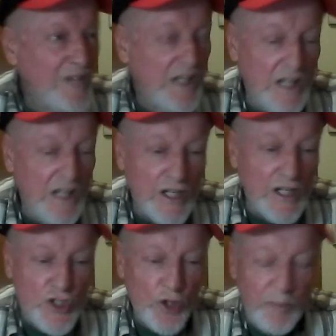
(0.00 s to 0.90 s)
Kenneth
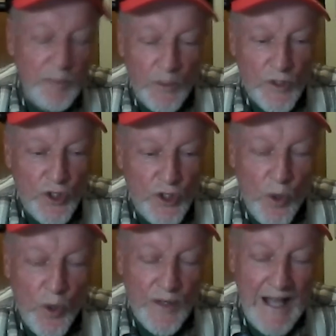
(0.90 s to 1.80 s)
Shupman was
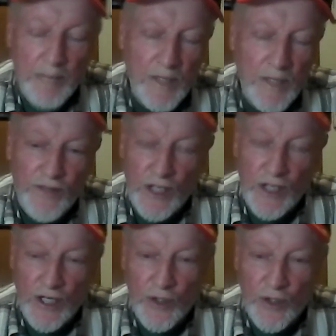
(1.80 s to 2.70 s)
short. He had a month to
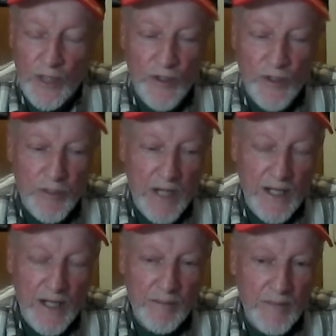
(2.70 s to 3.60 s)
go. He was
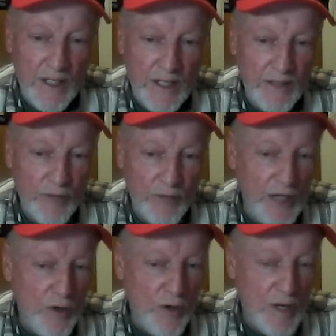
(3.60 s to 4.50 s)
my, my
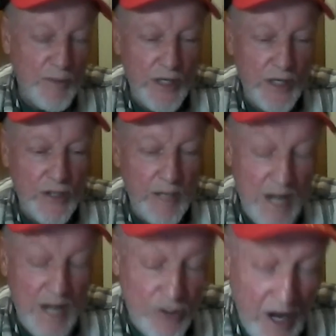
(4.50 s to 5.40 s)
radio operator and
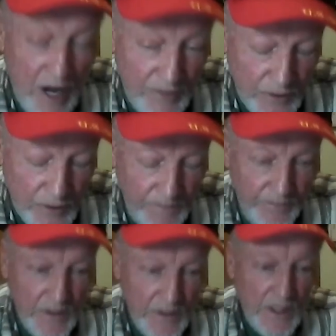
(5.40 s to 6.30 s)
my driver.
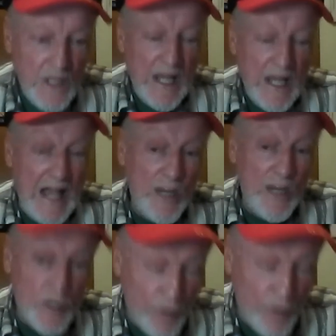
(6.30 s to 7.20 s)
And he
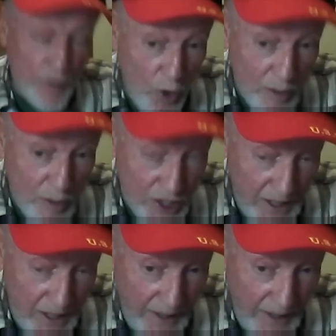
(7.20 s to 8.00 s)
was from Oklahoma City.